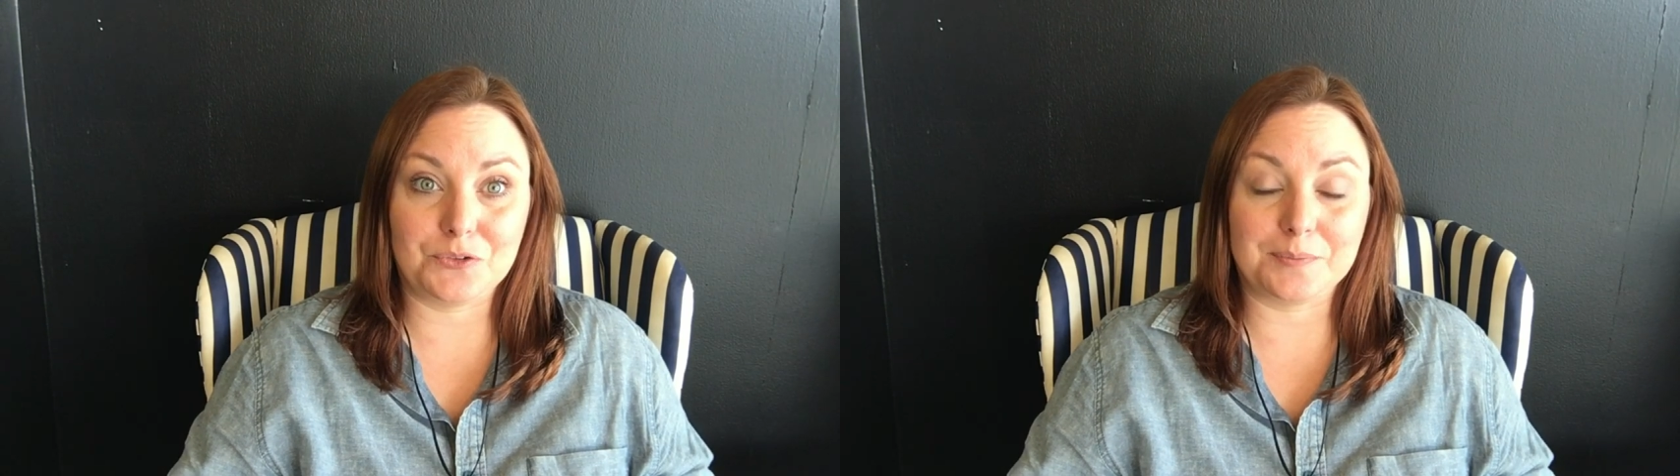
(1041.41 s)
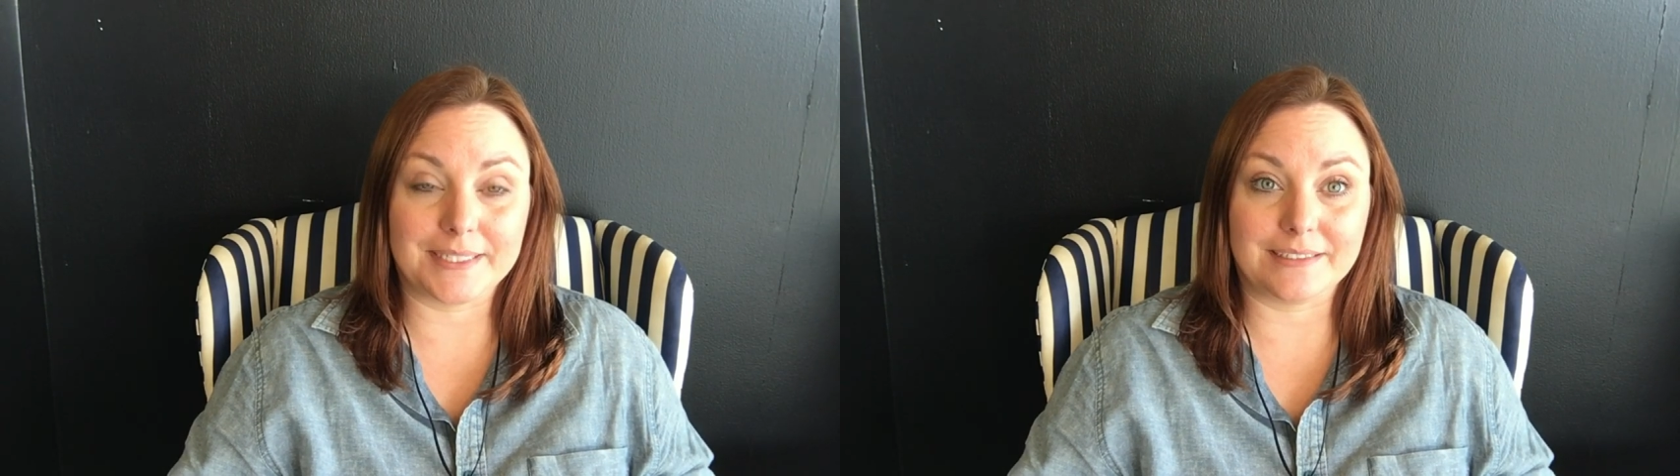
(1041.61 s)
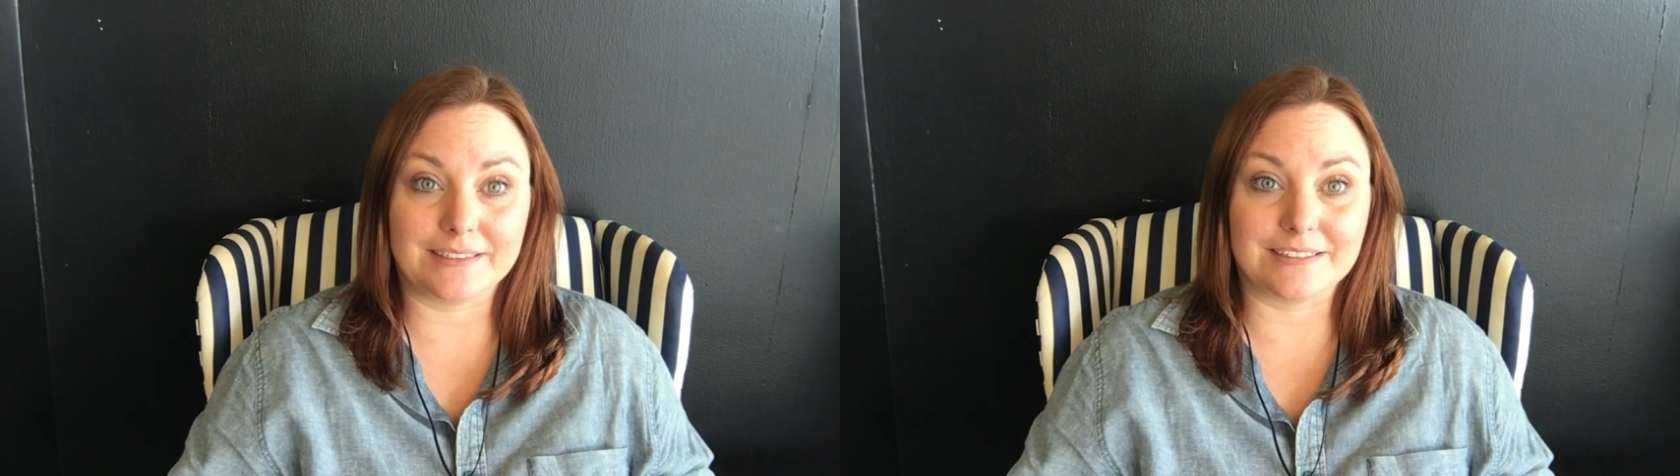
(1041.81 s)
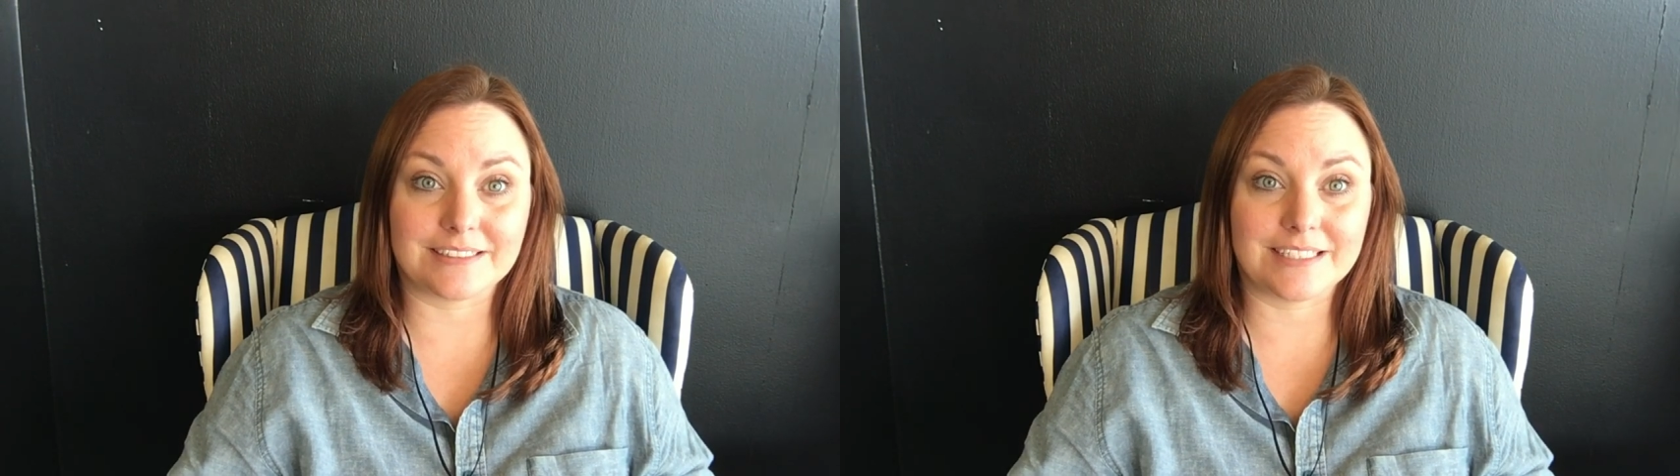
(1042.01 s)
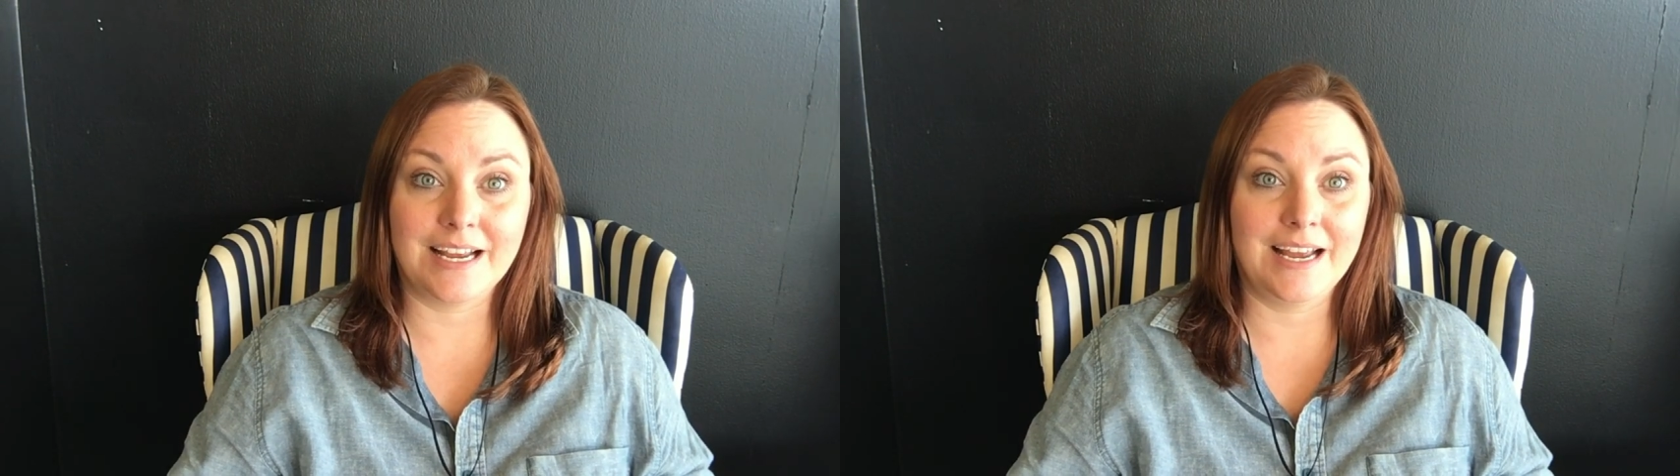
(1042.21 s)
oh my
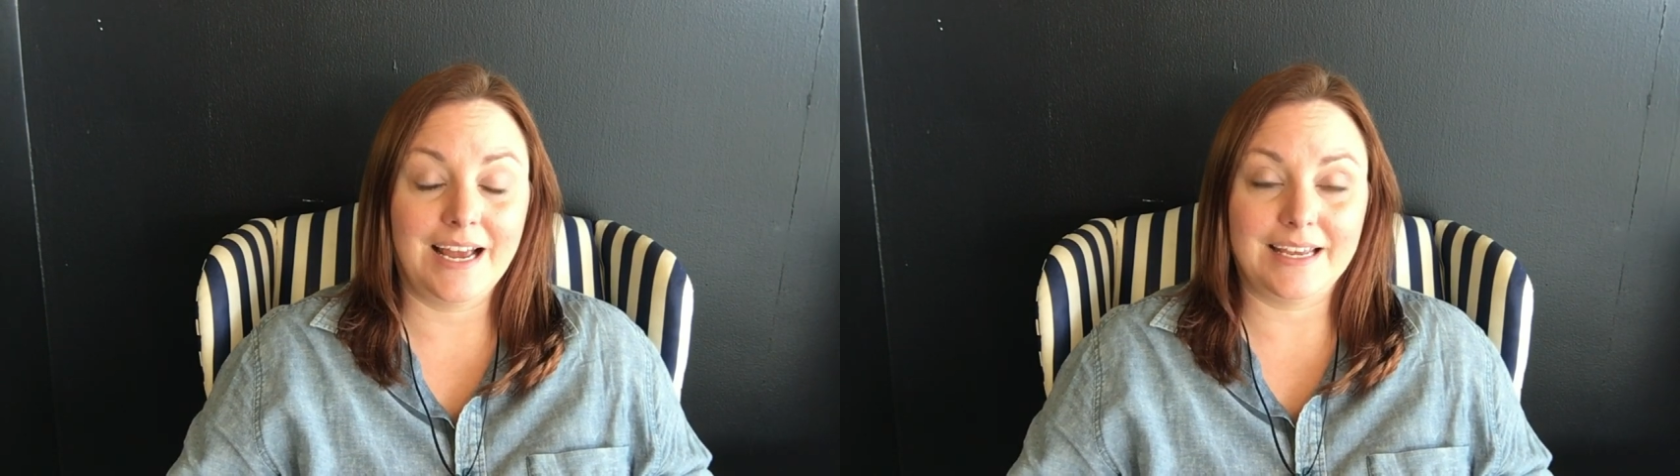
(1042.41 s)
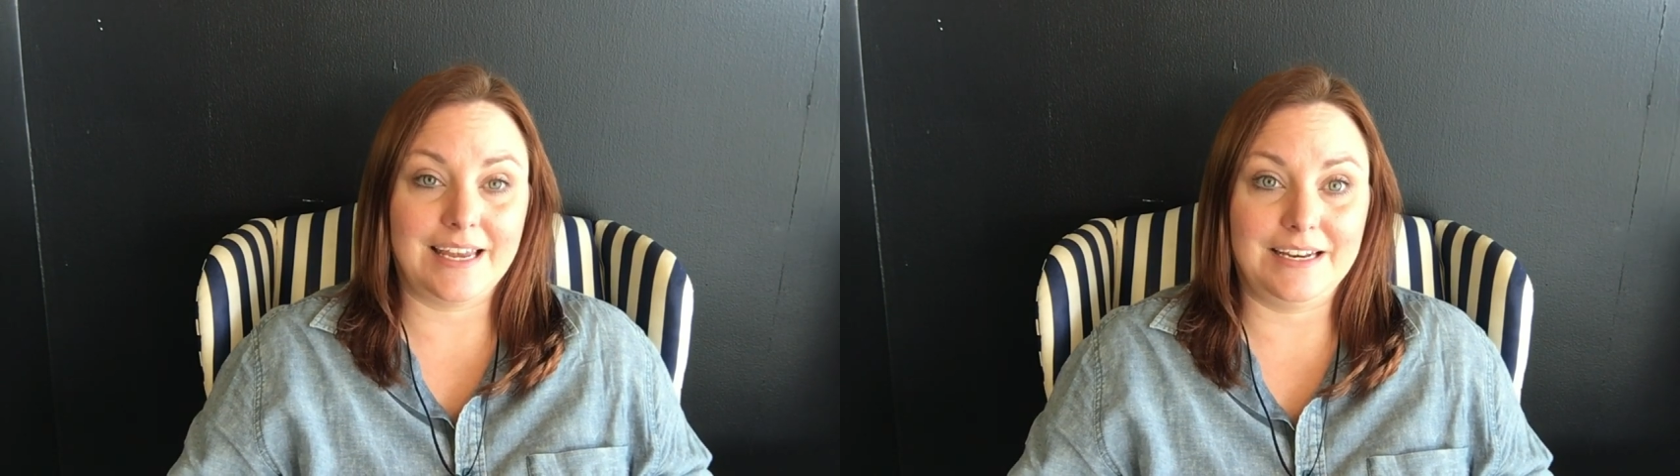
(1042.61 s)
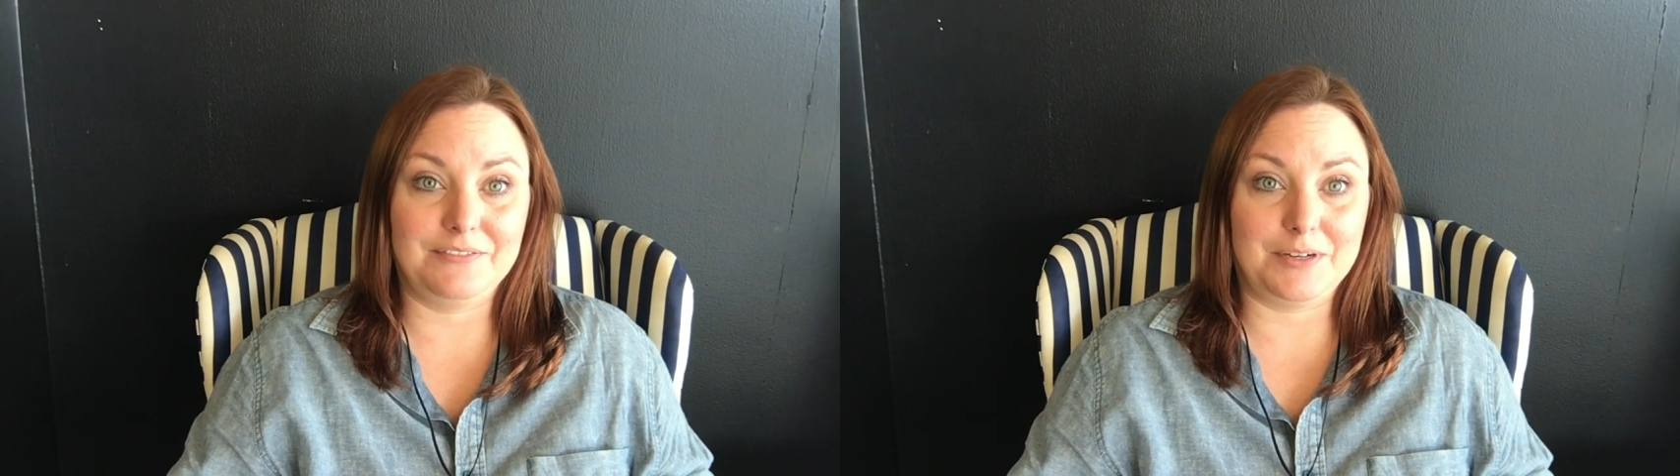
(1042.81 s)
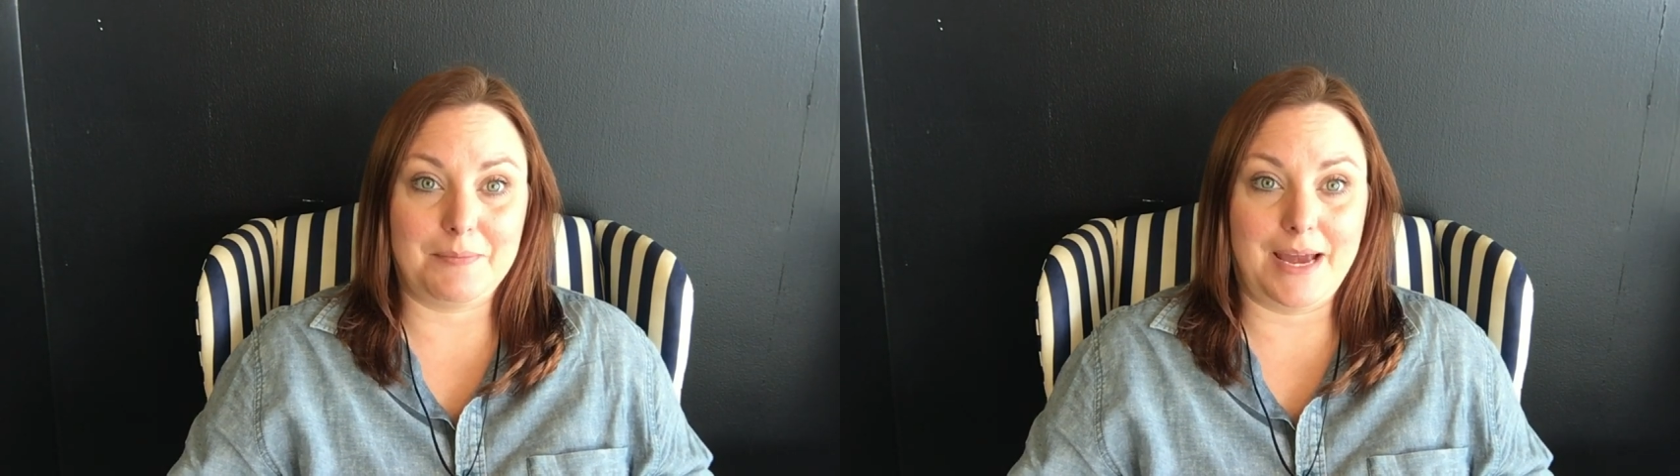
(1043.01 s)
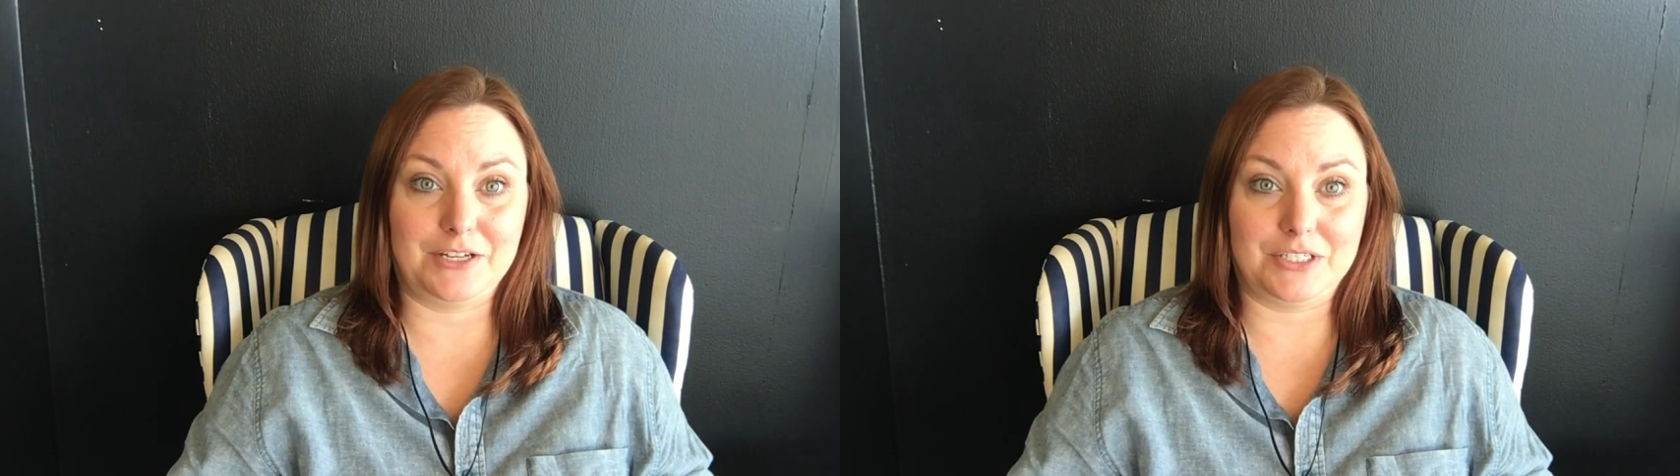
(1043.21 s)
gosh, can't even
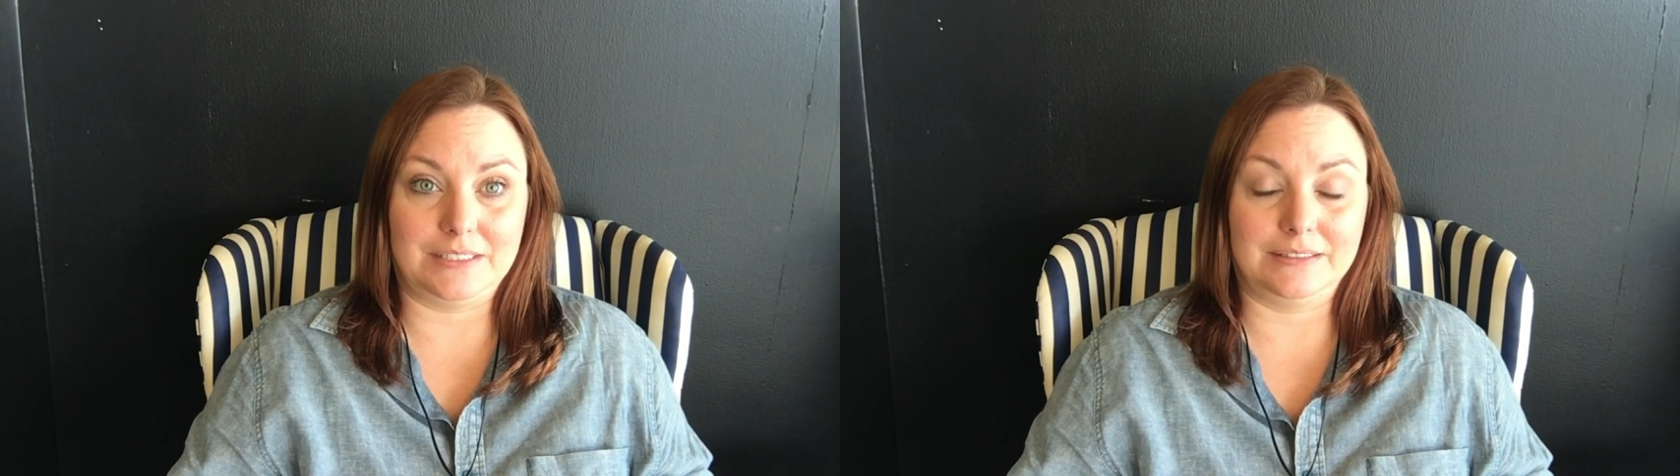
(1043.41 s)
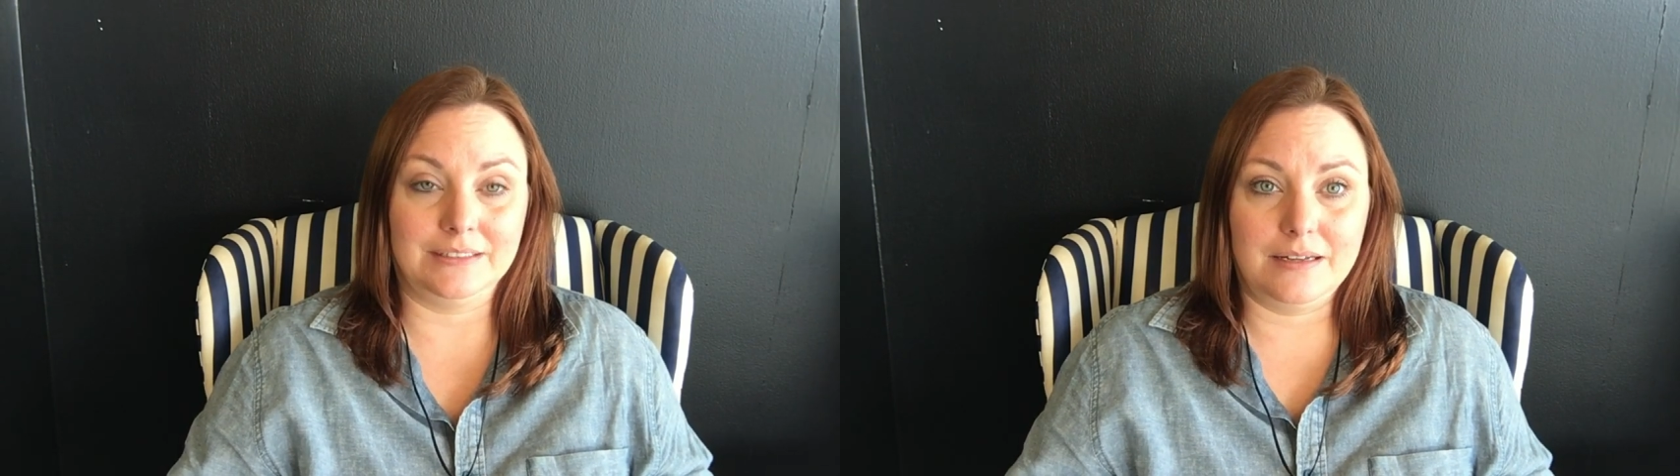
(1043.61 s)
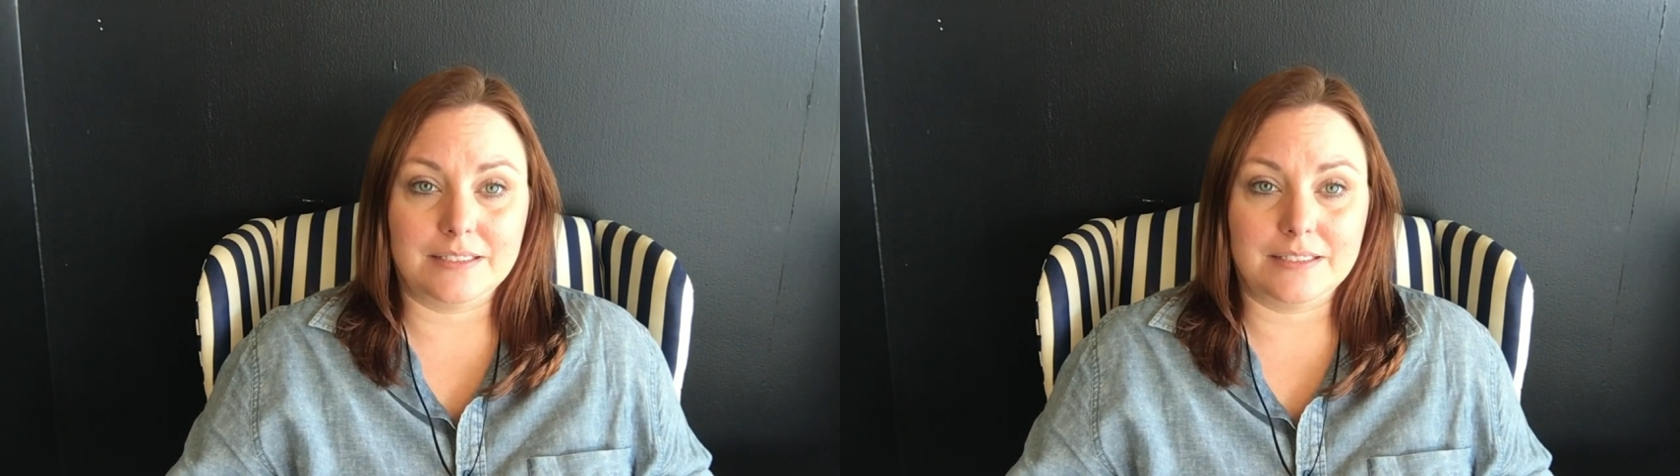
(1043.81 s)
imagine.